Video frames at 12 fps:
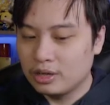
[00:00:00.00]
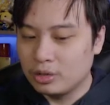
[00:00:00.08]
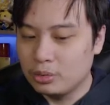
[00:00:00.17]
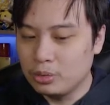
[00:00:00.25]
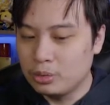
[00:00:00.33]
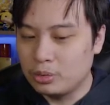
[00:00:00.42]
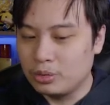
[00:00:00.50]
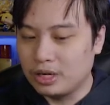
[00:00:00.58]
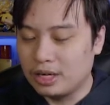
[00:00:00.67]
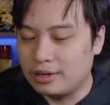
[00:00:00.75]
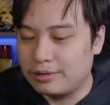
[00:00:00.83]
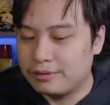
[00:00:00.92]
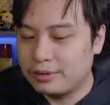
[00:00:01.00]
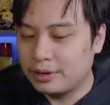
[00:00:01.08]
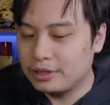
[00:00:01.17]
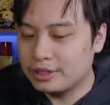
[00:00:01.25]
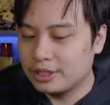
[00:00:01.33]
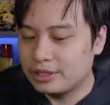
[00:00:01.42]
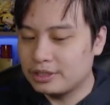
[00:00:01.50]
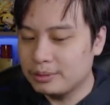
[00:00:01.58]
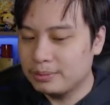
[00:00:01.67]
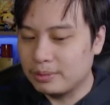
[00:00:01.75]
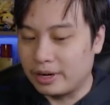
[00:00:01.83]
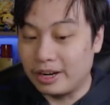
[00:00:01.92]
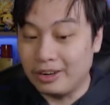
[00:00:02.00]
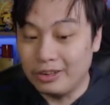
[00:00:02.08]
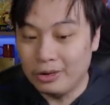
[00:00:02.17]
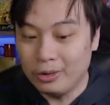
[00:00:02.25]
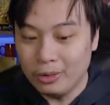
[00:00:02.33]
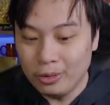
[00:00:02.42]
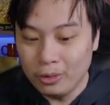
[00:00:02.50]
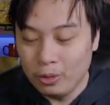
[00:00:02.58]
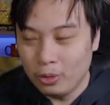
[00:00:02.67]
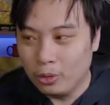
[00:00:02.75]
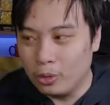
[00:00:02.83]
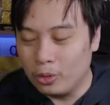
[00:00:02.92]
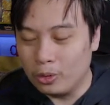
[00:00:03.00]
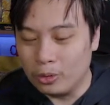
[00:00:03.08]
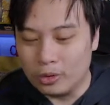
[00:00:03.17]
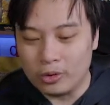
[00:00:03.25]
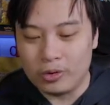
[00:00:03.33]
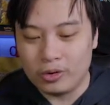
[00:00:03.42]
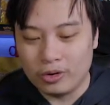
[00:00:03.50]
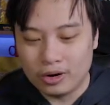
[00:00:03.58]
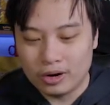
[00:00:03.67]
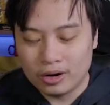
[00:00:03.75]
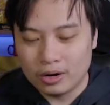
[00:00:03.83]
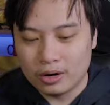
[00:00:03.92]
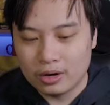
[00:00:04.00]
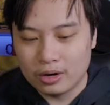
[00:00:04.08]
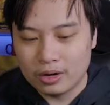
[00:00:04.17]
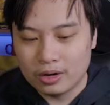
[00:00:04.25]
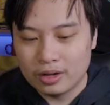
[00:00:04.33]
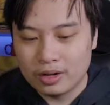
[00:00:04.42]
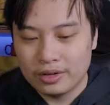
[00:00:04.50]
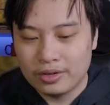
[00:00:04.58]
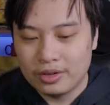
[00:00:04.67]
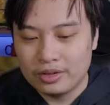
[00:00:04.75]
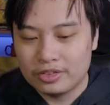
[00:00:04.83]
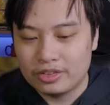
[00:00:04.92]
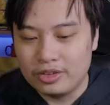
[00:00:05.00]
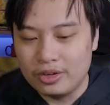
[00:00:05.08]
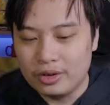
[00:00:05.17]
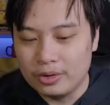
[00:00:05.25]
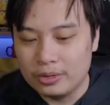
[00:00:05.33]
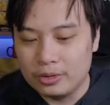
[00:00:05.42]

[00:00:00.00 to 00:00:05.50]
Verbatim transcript: Ooh, our first super rare. Oh! It's you.